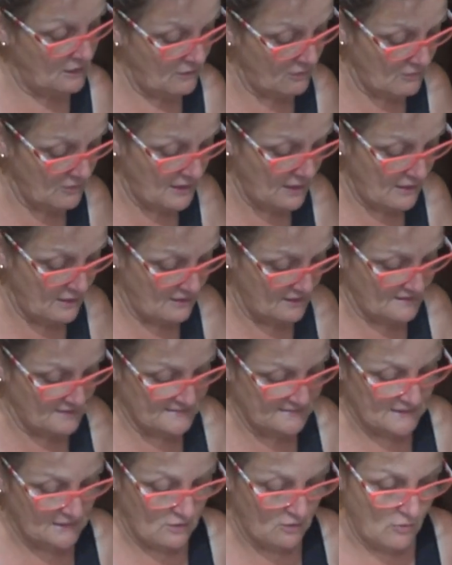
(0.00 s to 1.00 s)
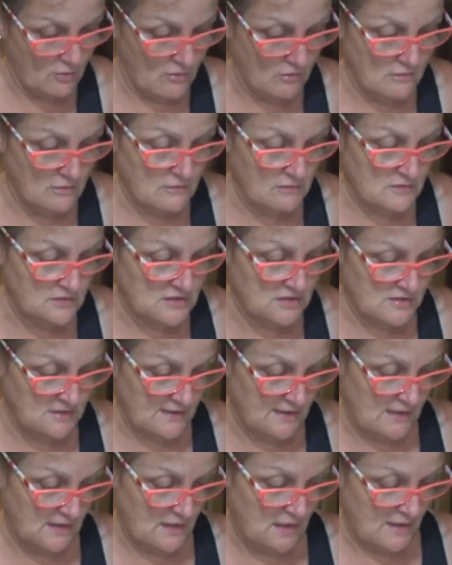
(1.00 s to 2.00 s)
okay so on to
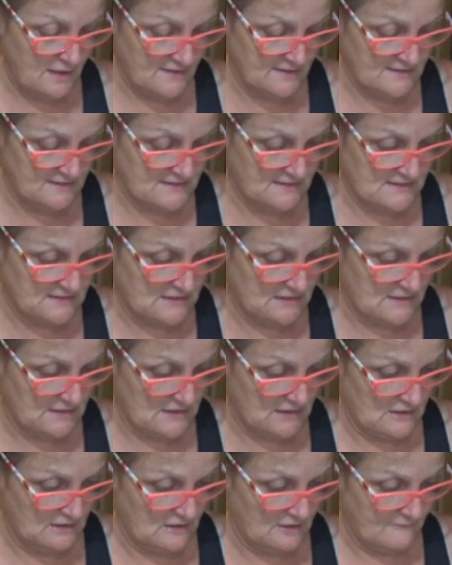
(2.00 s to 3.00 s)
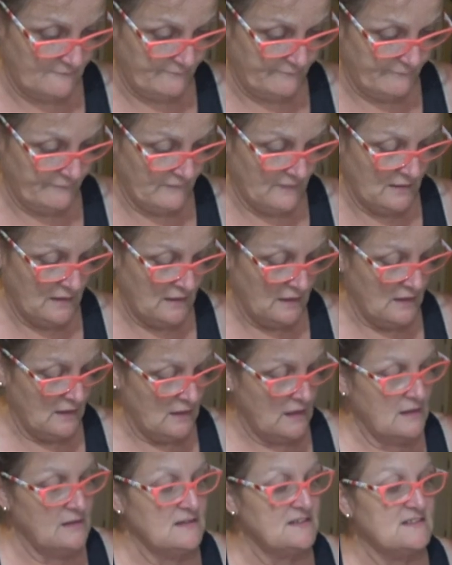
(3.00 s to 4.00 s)
the next thing.
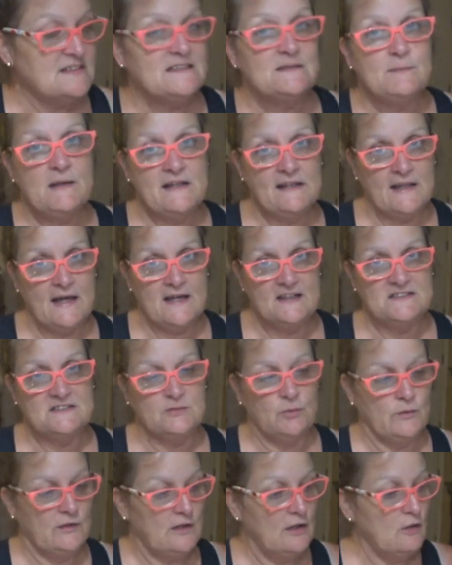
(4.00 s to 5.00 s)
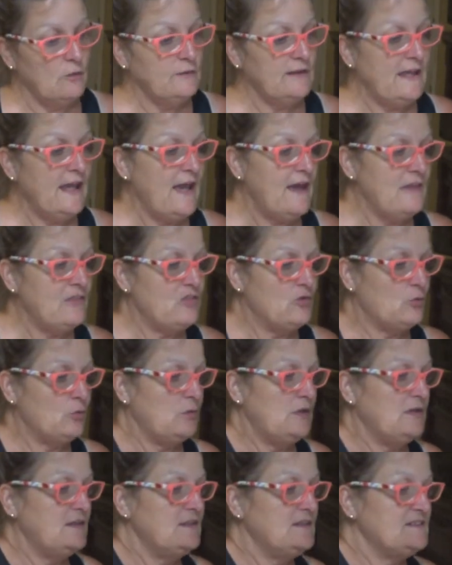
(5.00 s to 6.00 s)
And this is my last one. I only had
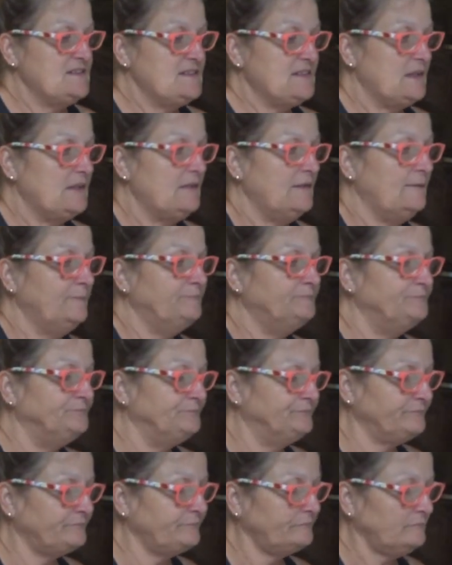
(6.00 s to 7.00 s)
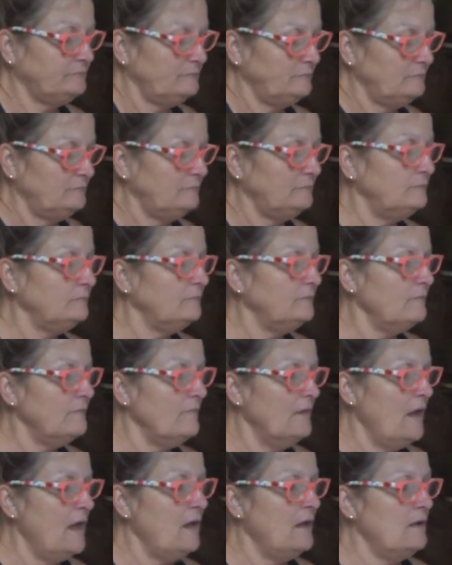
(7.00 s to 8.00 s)
three this time.
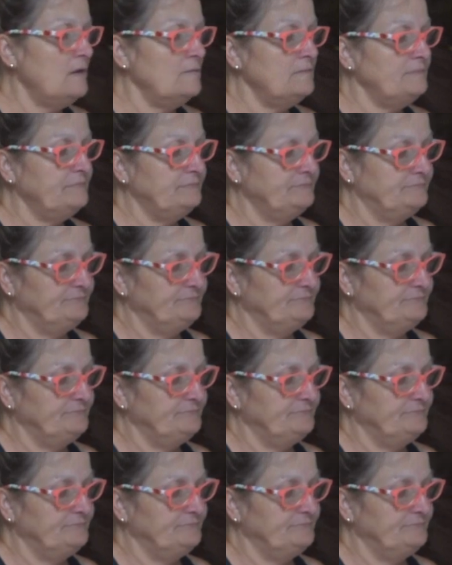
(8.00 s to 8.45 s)
Um,